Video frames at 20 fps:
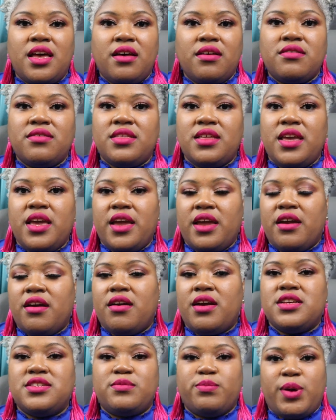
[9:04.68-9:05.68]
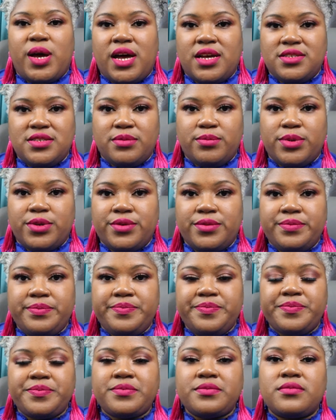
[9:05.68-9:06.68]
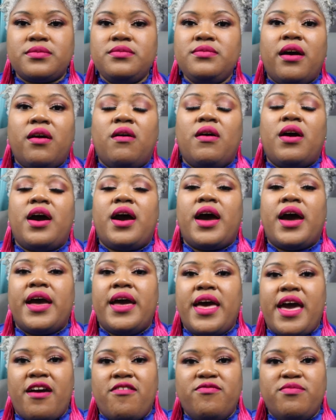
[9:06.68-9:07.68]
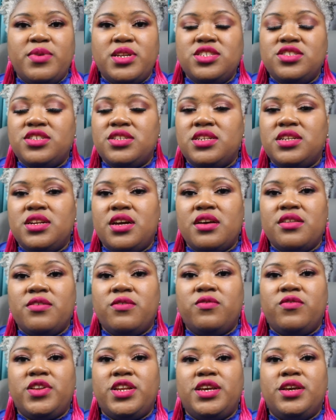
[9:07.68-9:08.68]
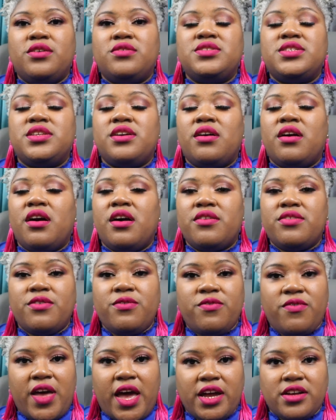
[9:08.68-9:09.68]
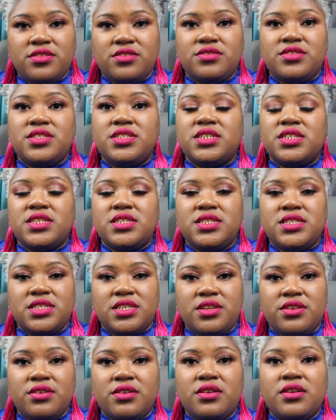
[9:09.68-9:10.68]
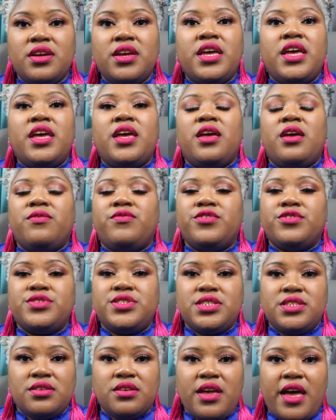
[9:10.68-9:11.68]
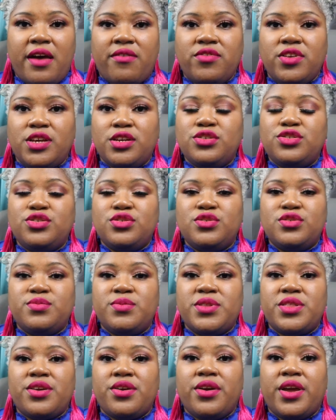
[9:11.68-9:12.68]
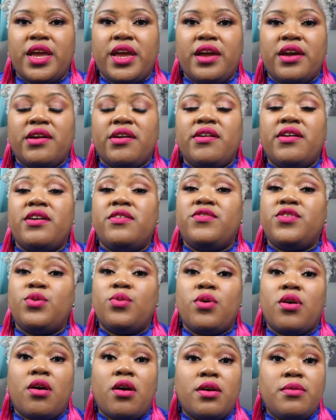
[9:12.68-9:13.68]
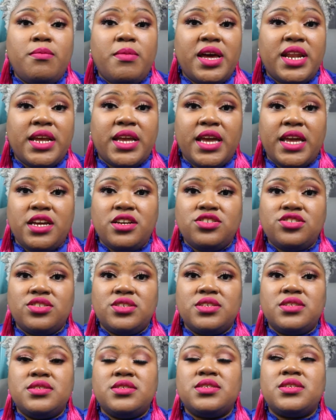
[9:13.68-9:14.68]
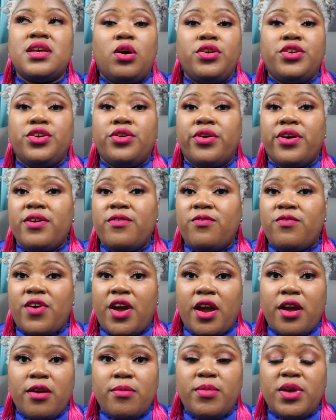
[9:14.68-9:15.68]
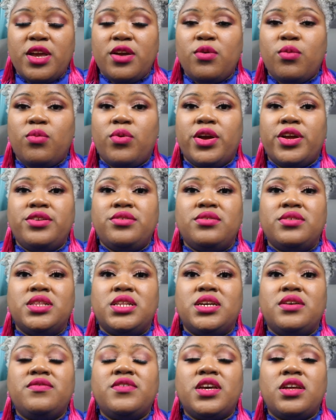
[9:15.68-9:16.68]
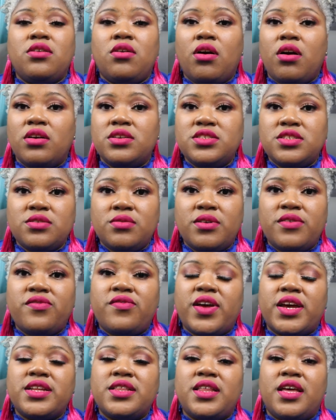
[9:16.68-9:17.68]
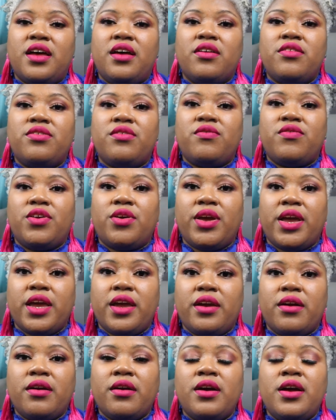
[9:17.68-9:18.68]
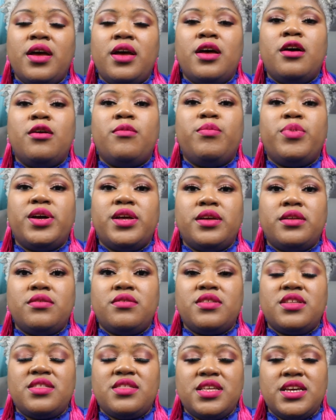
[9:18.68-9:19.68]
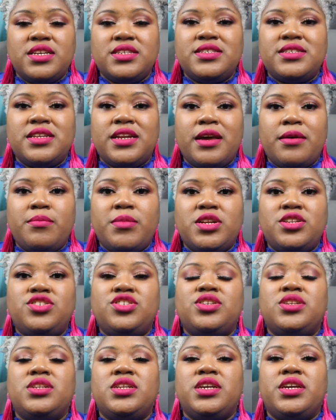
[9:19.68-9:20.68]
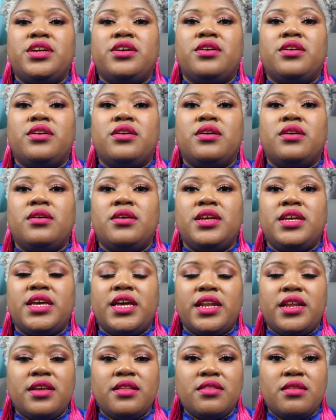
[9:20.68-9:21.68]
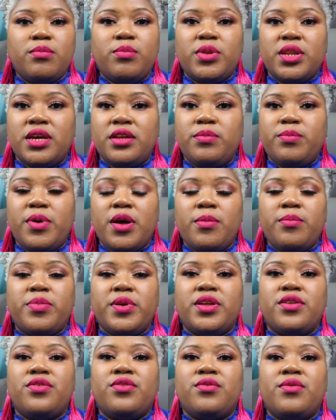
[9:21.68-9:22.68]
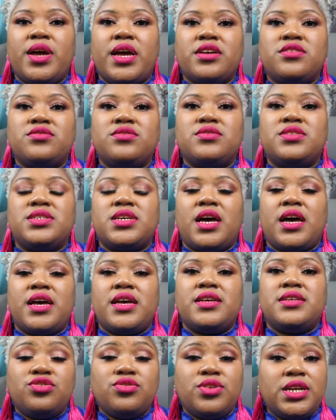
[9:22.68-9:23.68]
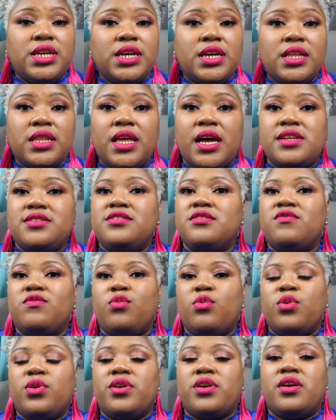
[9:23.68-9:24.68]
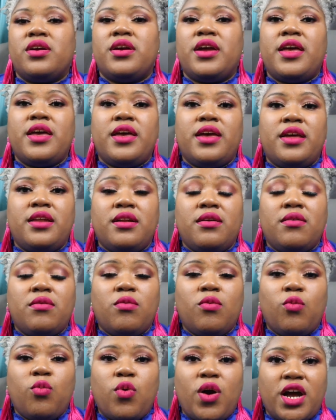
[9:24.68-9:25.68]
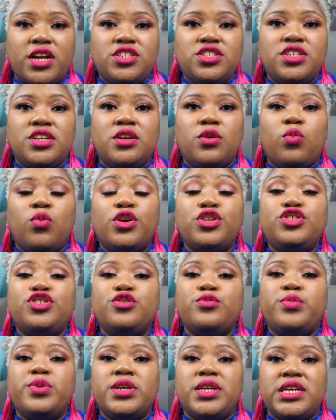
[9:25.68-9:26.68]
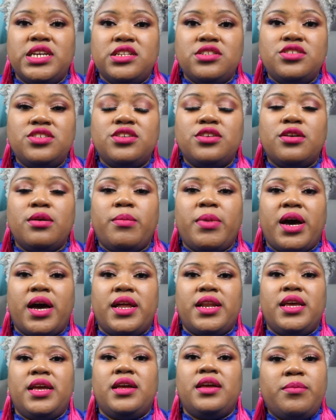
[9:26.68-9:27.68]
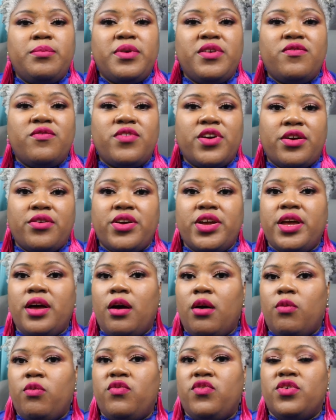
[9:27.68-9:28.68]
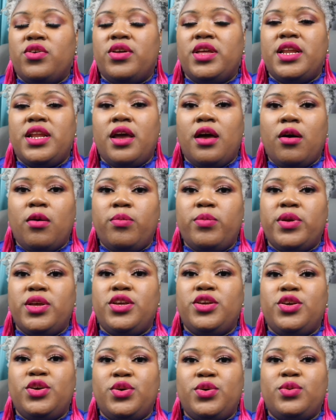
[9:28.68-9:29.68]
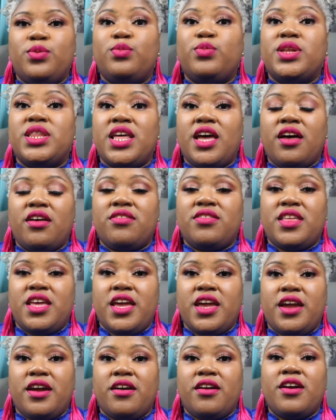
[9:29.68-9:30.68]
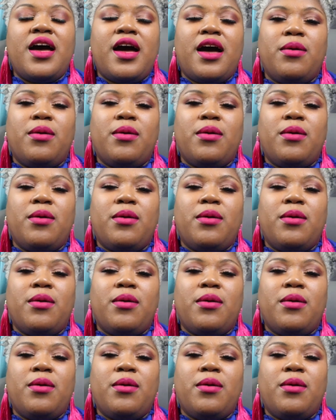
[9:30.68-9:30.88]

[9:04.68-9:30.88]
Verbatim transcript: healthy hair as possible. Now, I have mentioned in other videos there are other factors to consider if you're still having issues with your hair, if you are on medications, your environment and where you live can also affect the health of your hair, but the things that I mentioned here getting the blood pumping through exercise, drinking lots of water, and watching what you put into your body can be very helpful in helping you with healthy hair.